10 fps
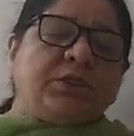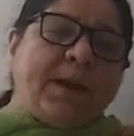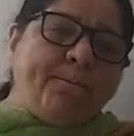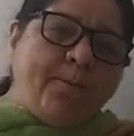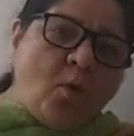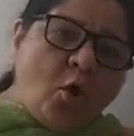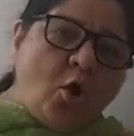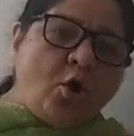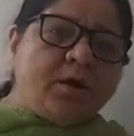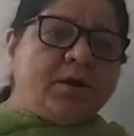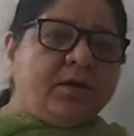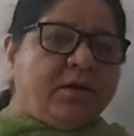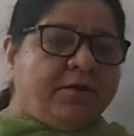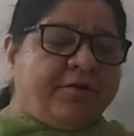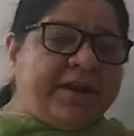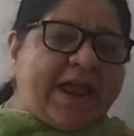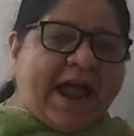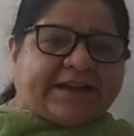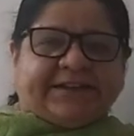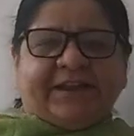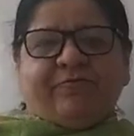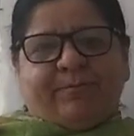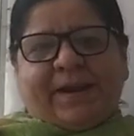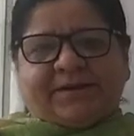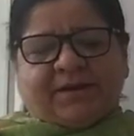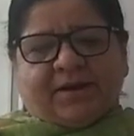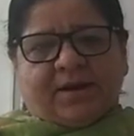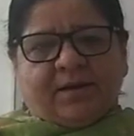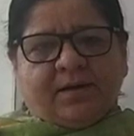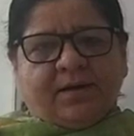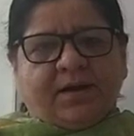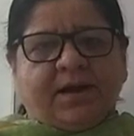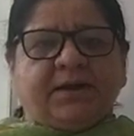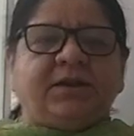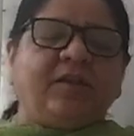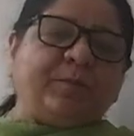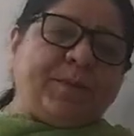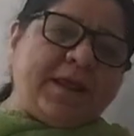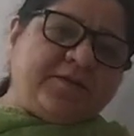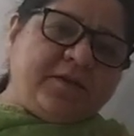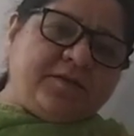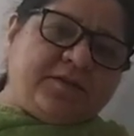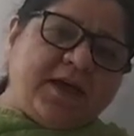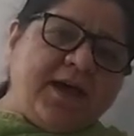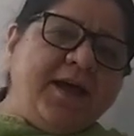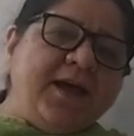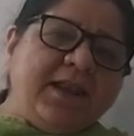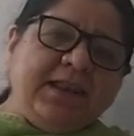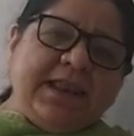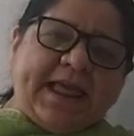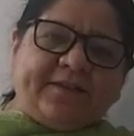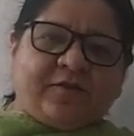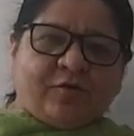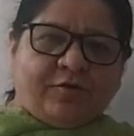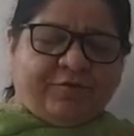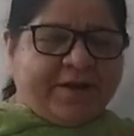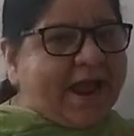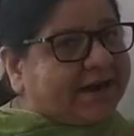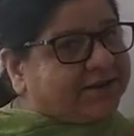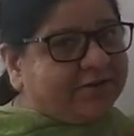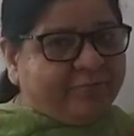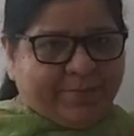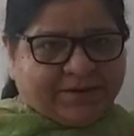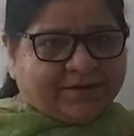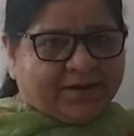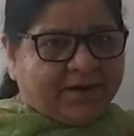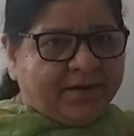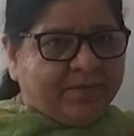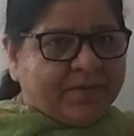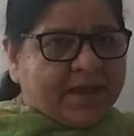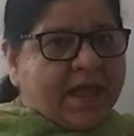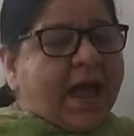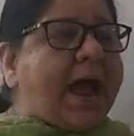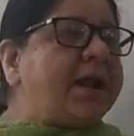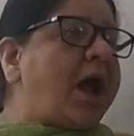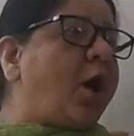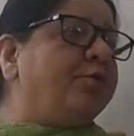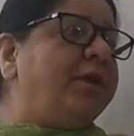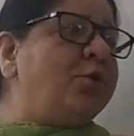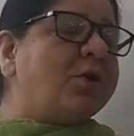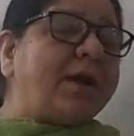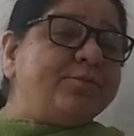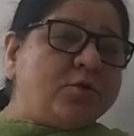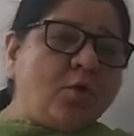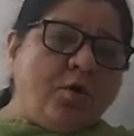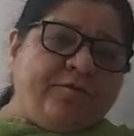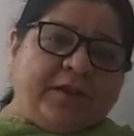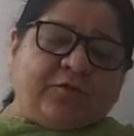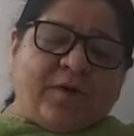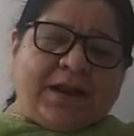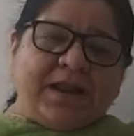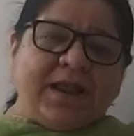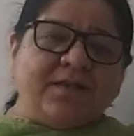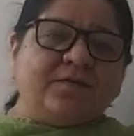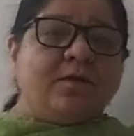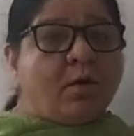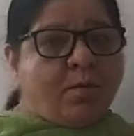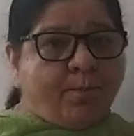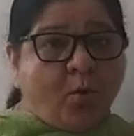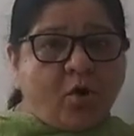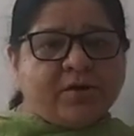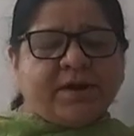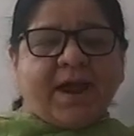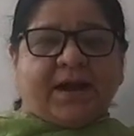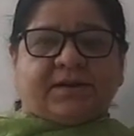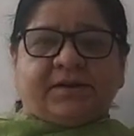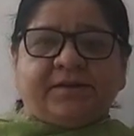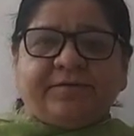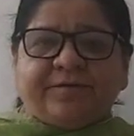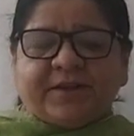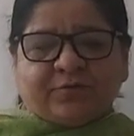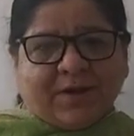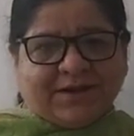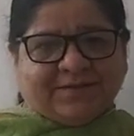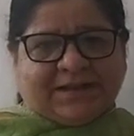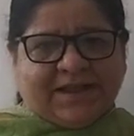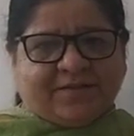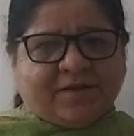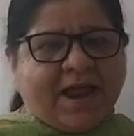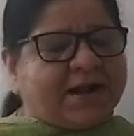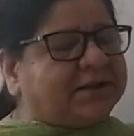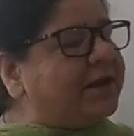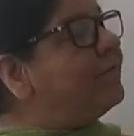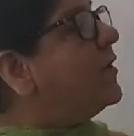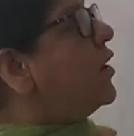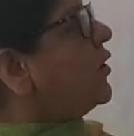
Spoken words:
The more reactive metal displaces the less reactive metal. And how will you come to know which one is more reactive, which one is less reactive?